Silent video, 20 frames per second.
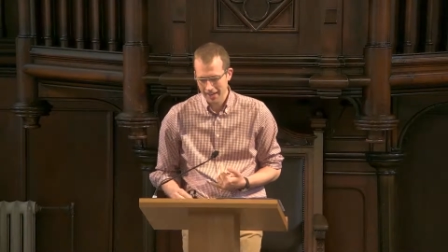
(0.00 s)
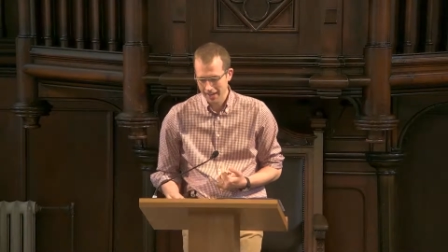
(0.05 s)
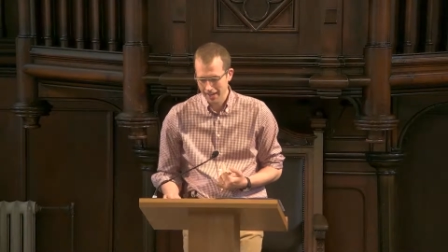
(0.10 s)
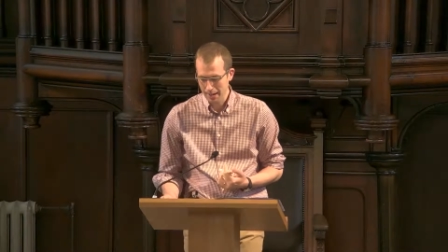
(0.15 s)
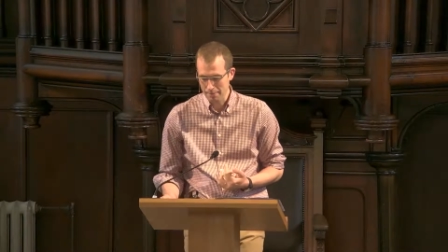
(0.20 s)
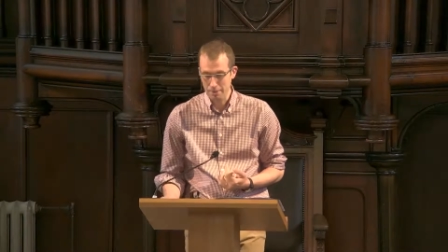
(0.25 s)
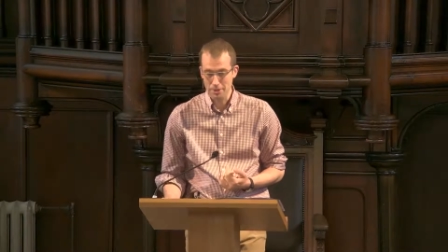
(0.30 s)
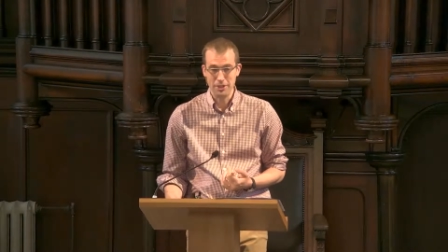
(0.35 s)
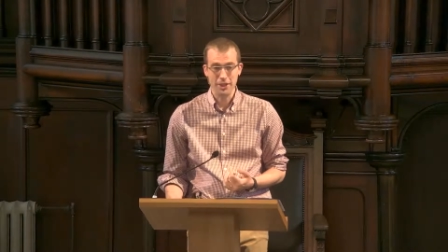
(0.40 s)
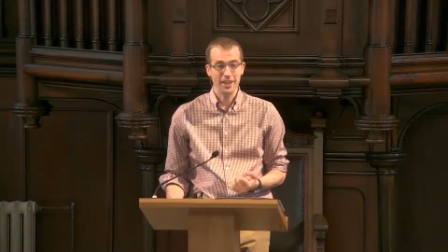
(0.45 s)

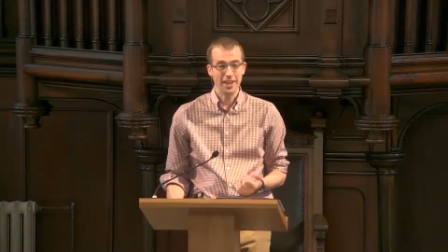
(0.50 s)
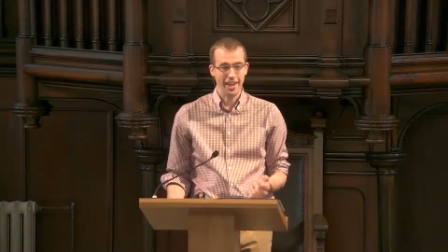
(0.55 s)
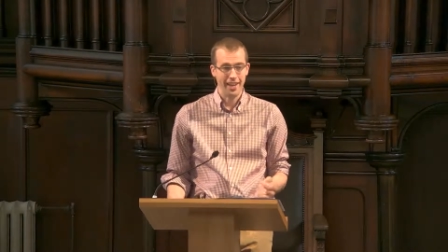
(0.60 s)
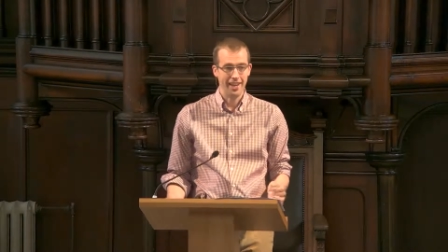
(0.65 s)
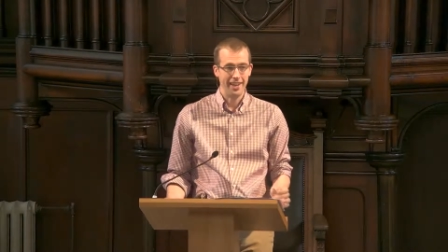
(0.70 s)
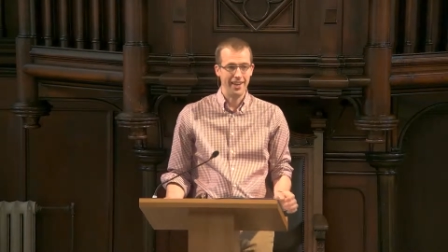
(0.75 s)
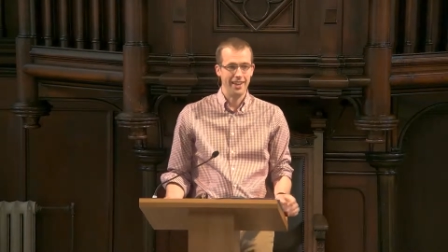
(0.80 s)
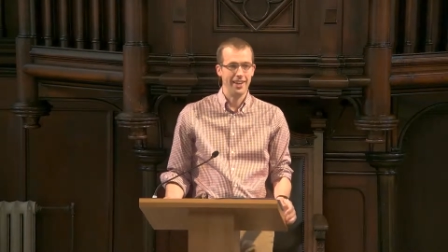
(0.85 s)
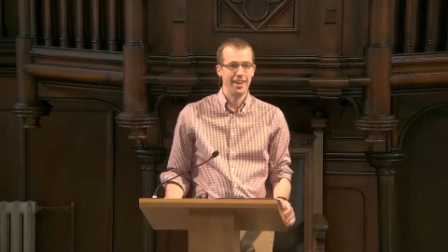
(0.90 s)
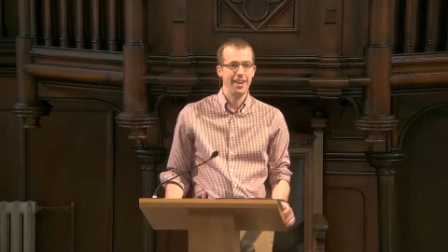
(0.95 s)
about a
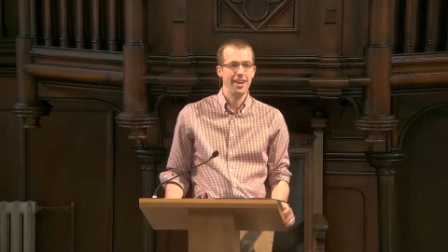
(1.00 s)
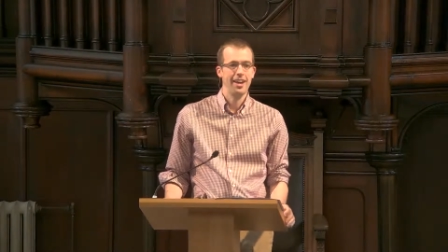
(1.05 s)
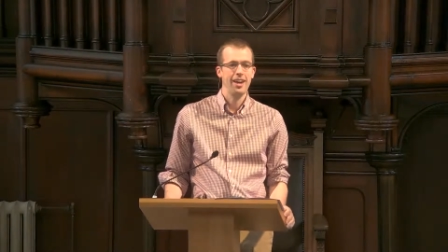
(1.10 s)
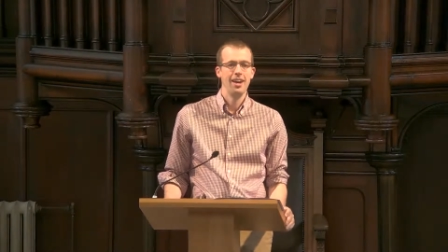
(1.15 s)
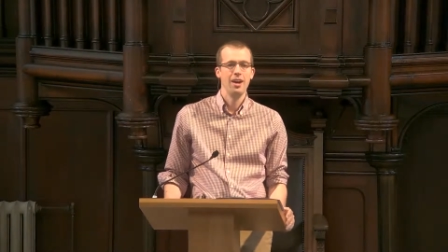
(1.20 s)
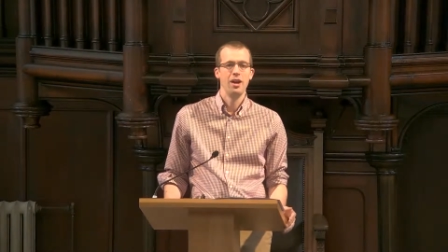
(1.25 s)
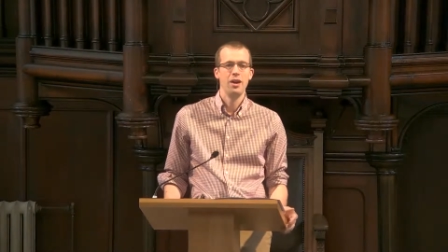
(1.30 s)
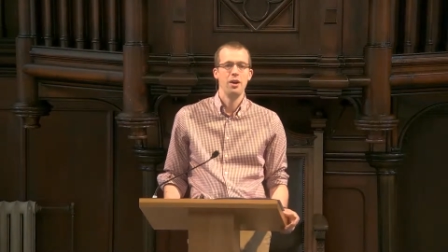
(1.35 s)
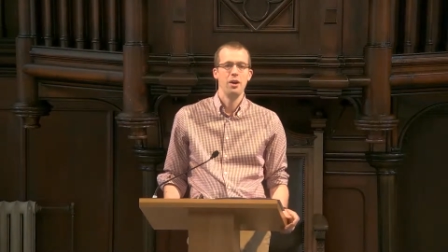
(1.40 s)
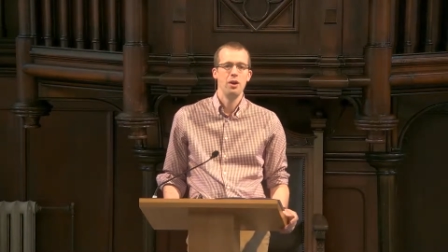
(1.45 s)
guy
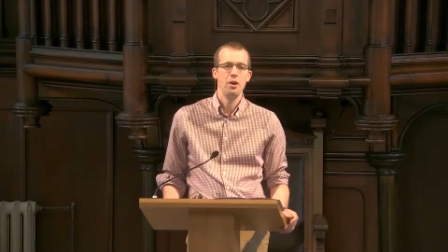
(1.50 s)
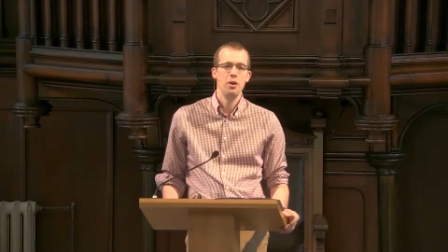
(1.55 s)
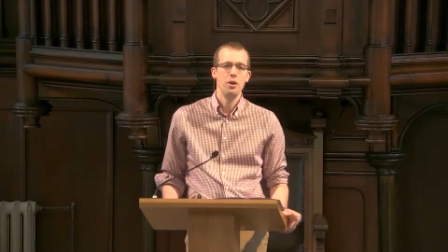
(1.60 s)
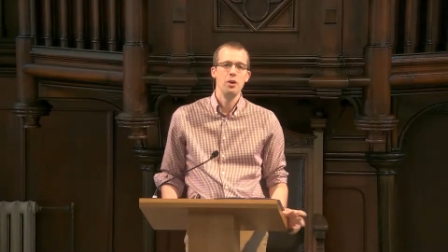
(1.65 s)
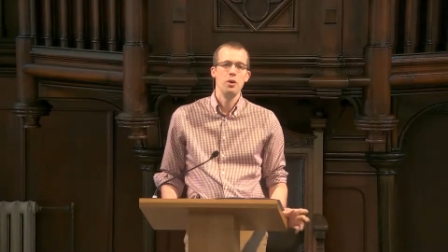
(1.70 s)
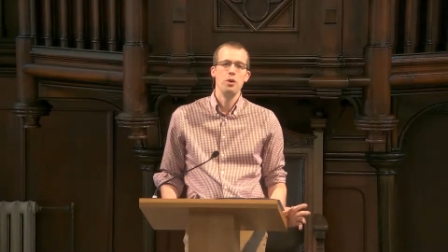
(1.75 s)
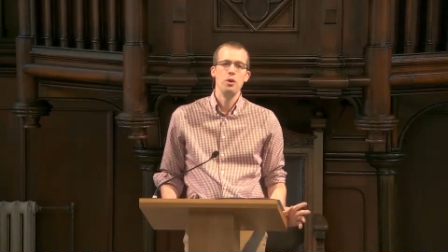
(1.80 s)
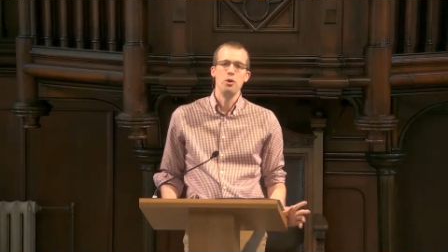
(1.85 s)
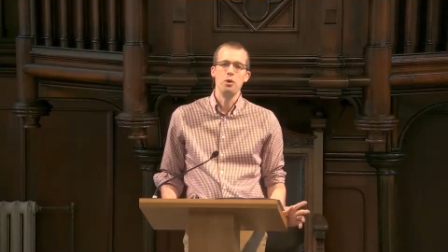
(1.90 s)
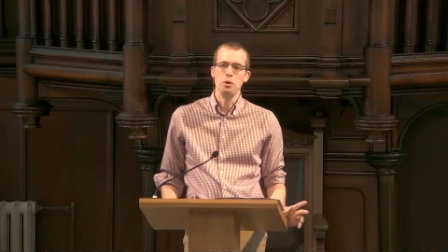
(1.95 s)

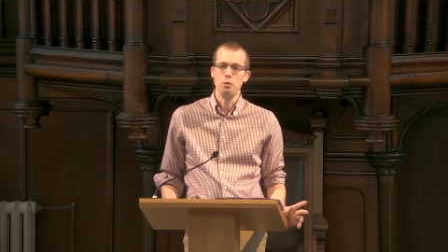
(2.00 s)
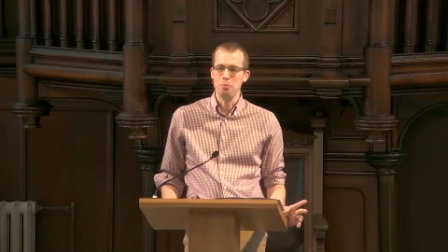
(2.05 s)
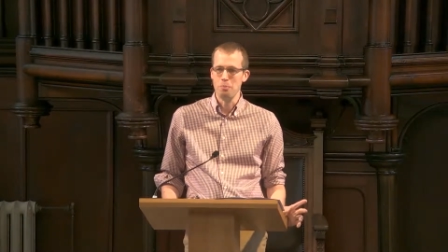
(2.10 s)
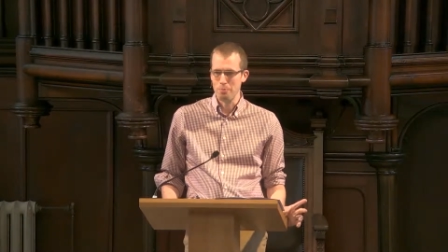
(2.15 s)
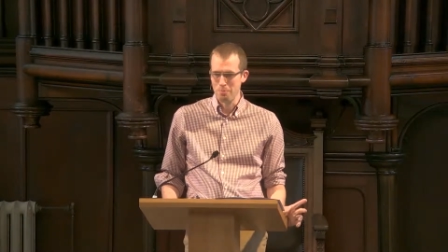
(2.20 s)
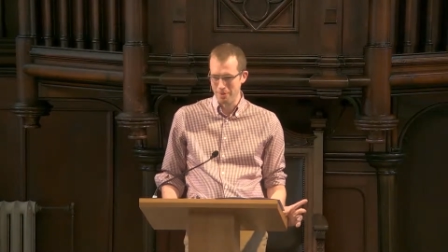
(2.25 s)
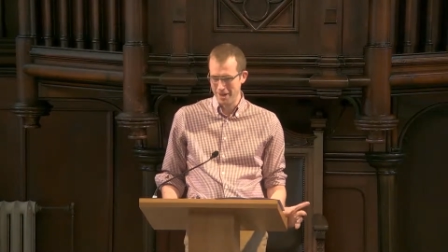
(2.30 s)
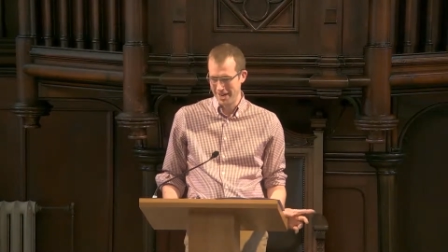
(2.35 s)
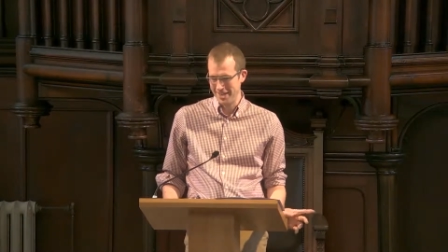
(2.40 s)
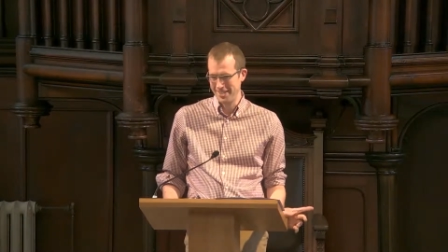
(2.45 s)
who
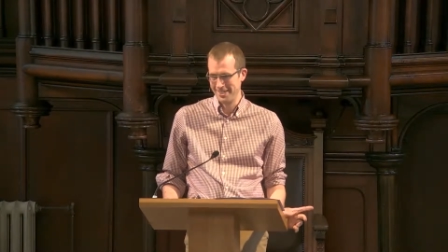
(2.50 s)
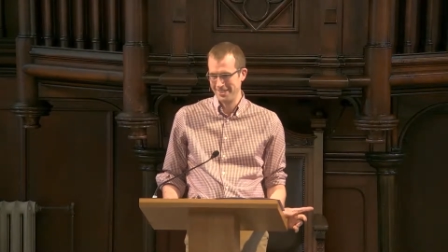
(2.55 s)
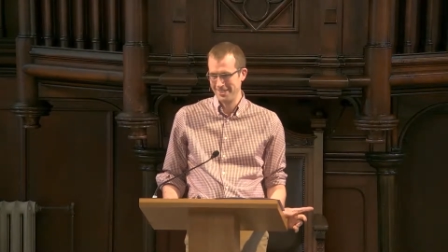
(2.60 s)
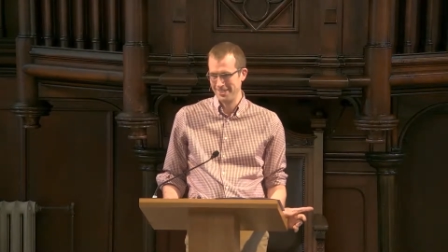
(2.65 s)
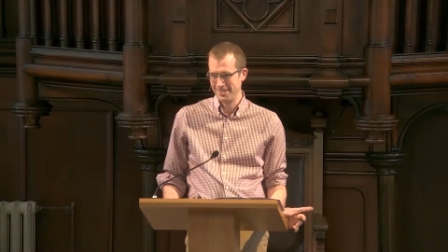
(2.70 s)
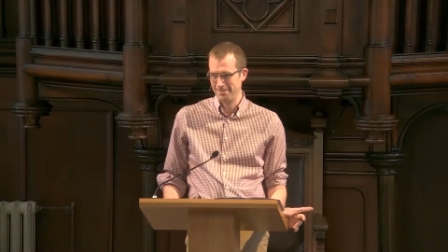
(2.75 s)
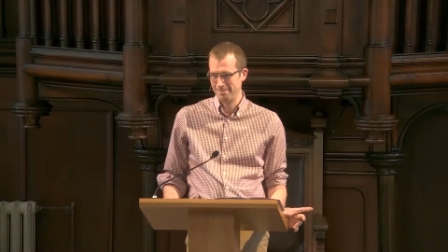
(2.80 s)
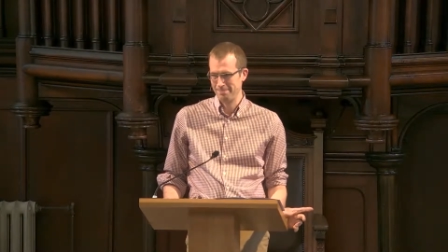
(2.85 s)
made it.